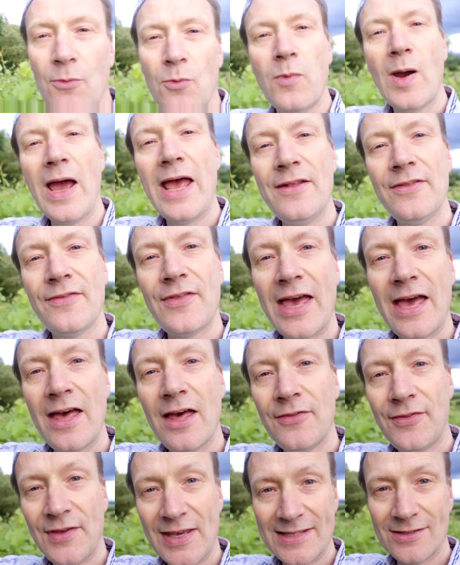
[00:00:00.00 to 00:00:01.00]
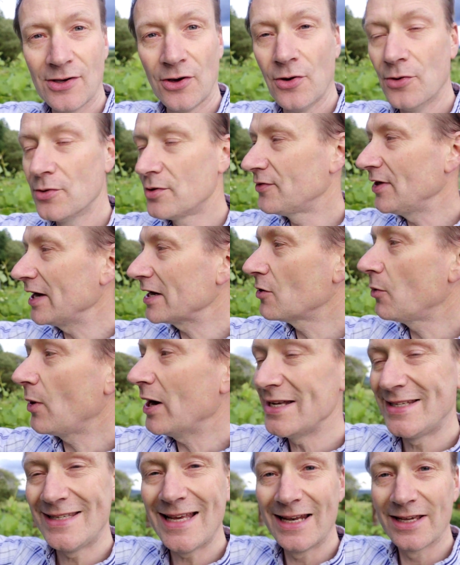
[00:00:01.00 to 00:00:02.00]
When they're this old, they're
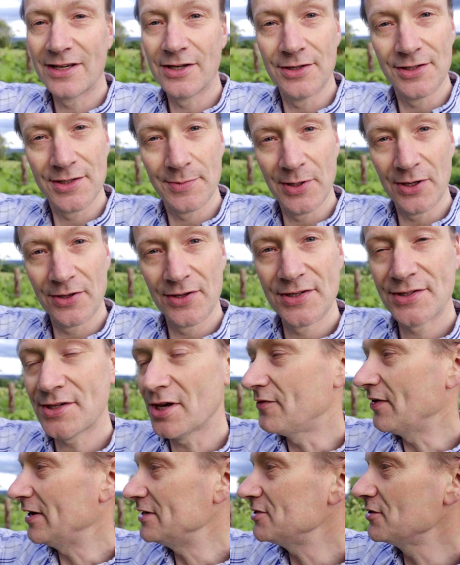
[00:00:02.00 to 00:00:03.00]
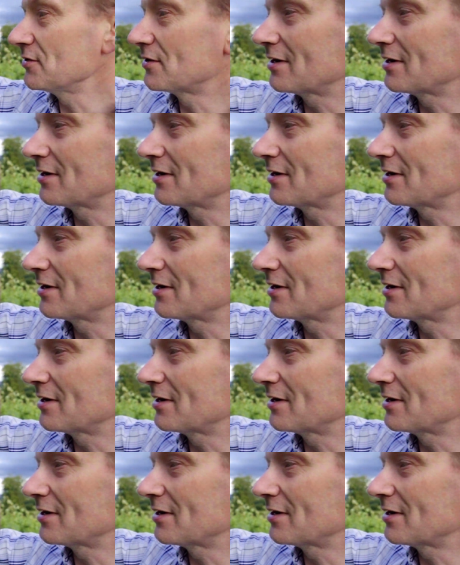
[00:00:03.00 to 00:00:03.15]
quite delicate, to be honest, so they do